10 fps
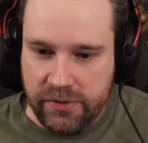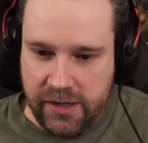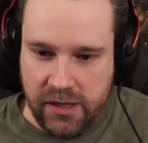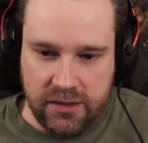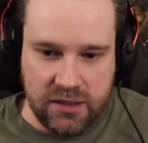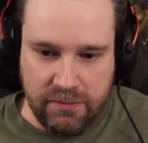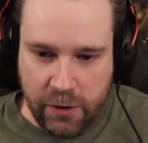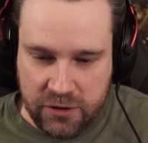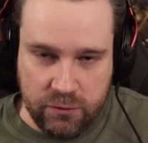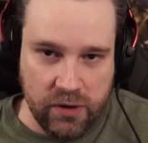the
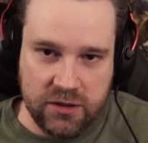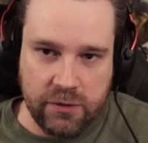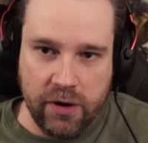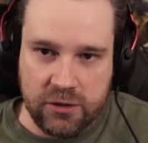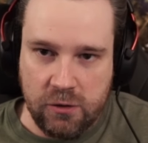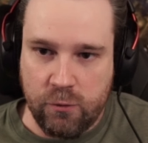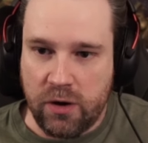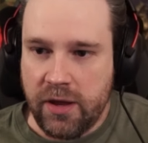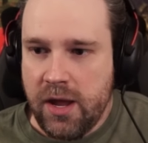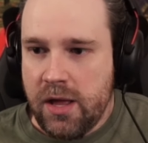Symbiosis one, so on and so
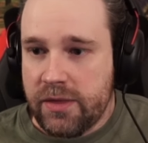forth.